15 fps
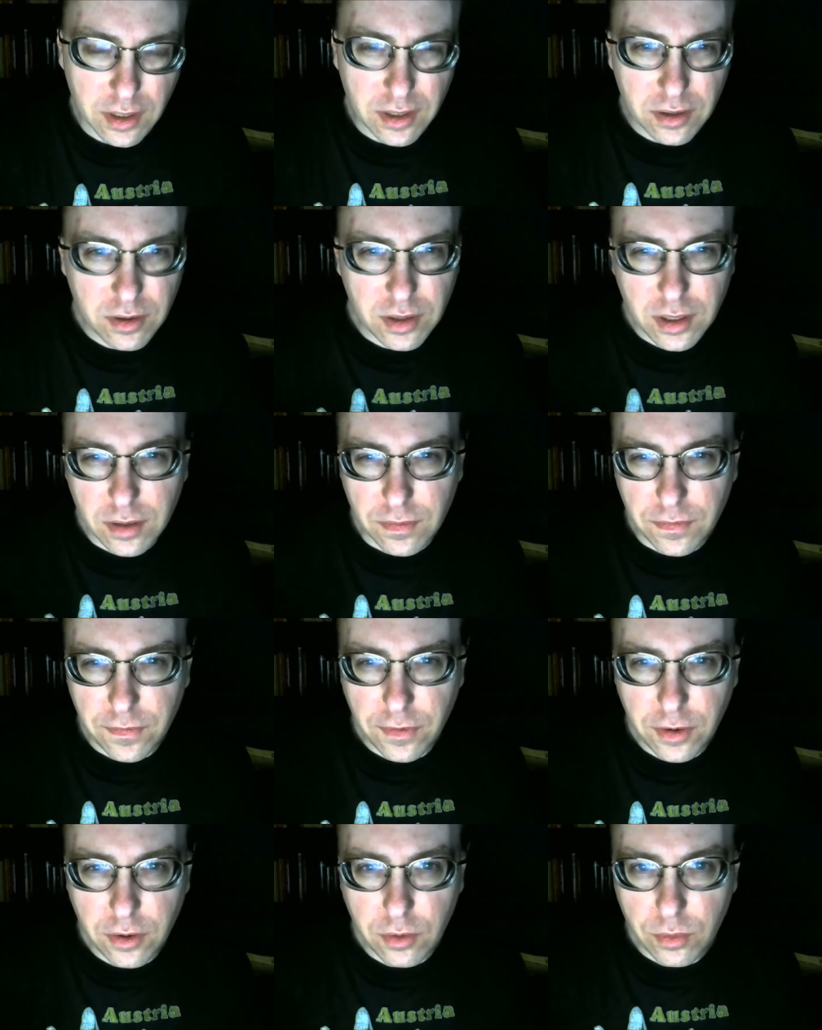You can eat a
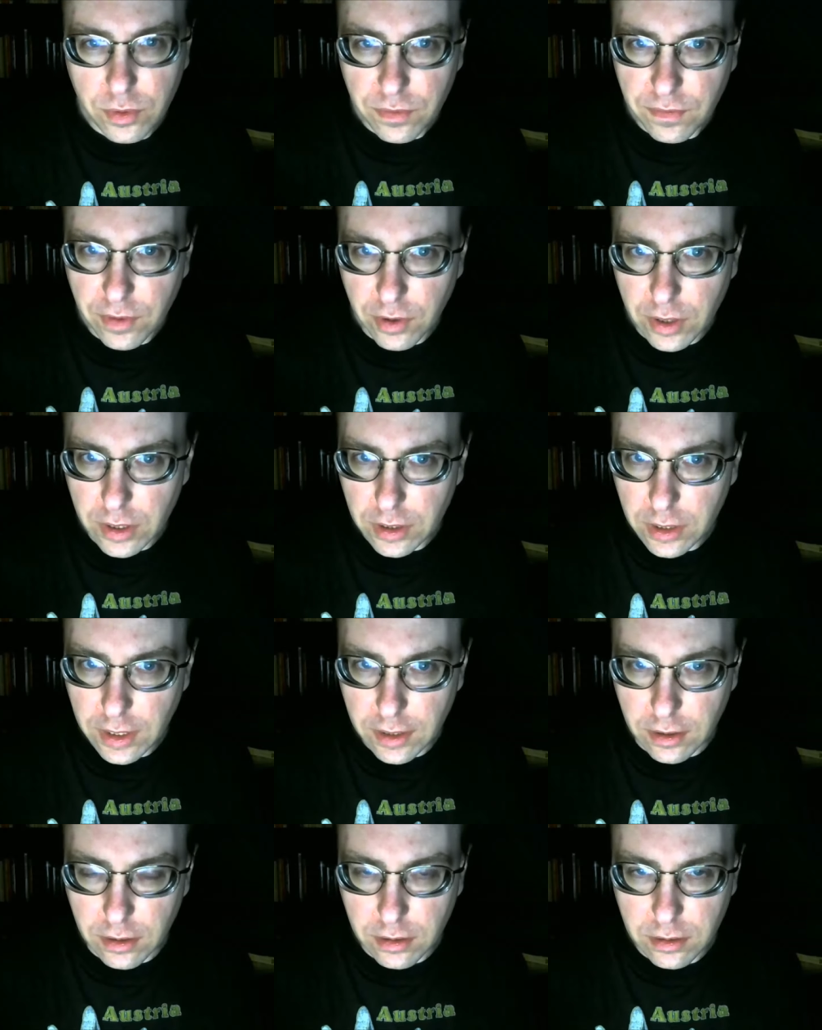few with very
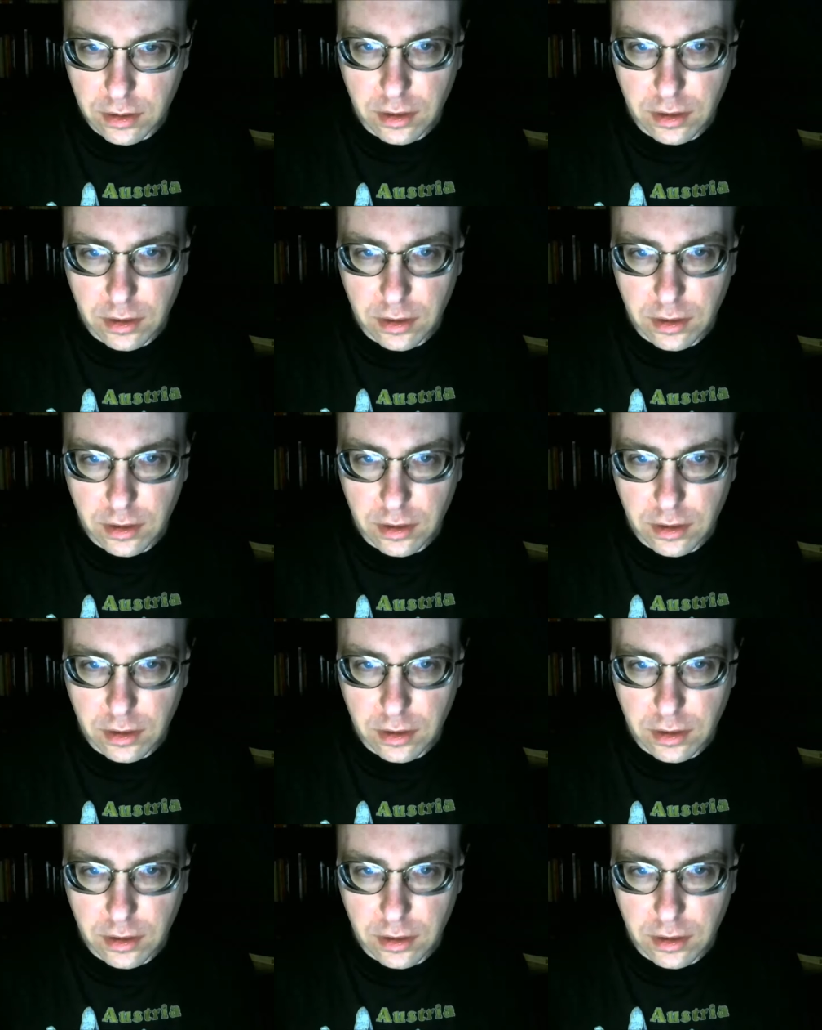little.